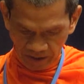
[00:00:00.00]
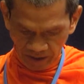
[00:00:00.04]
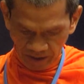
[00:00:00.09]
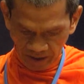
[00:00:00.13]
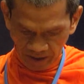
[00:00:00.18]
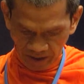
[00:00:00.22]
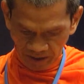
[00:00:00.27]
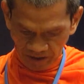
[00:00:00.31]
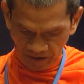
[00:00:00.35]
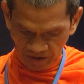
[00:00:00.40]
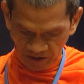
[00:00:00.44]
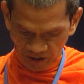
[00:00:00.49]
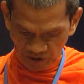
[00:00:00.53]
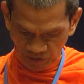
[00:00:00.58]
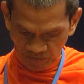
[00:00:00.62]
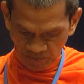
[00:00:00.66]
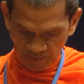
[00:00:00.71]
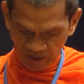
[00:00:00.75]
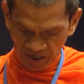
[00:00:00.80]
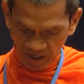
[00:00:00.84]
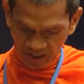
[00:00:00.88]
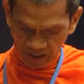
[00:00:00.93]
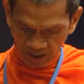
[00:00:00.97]
at its
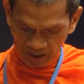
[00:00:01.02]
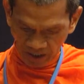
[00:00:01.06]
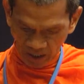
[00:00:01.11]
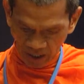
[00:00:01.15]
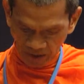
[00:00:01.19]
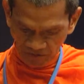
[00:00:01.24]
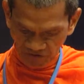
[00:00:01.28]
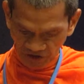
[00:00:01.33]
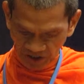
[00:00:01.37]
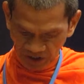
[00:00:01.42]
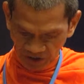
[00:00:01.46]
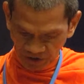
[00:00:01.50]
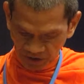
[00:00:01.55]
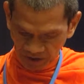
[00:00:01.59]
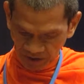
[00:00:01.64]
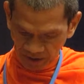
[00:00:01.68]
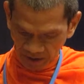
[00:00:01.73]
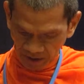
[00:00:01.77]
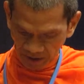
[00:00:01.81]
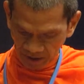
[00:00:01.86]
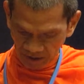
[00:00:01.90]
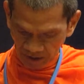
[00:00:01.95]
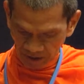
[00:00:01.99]
main office
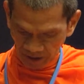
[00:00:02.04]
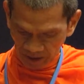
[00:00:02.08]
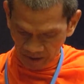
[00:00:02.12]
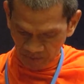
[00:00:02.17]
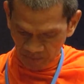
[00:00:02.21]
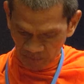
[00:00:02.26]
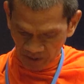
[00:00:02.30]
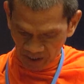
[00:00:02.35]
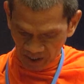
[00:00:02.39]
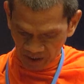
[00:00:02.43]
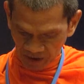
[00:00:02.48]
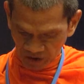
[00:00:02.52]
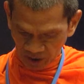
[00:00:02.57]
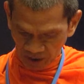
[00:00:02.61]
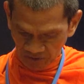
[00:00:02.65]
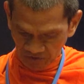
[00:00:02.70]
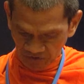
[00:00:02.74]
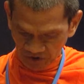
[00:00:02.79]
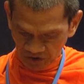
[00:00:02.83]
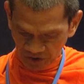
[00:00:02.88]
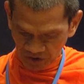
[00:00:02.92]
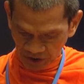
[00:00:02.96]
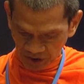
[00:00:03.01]
and branch
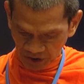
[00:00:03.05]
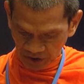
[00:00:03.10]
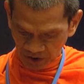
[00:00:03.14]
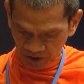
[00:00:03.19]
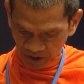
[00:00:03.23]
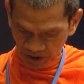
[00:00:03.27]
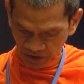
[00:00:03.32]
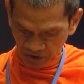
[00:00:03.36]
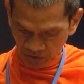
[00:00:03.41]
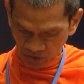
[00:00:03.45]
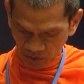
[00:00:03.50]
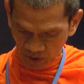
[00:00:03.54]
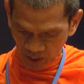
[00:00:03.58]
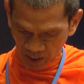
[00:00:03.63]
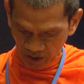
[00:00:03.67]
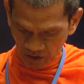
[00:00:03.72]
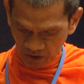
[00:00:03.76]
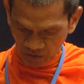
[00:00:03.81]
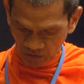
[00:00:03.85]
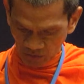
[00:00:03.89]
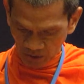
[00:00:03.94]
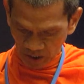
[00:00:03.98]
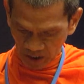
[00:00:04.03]
offices throughout
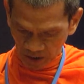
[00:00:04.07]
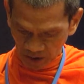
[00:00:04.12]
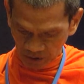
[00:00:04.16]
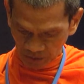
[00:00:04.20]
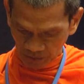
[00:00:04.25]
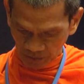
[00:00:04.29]
the world.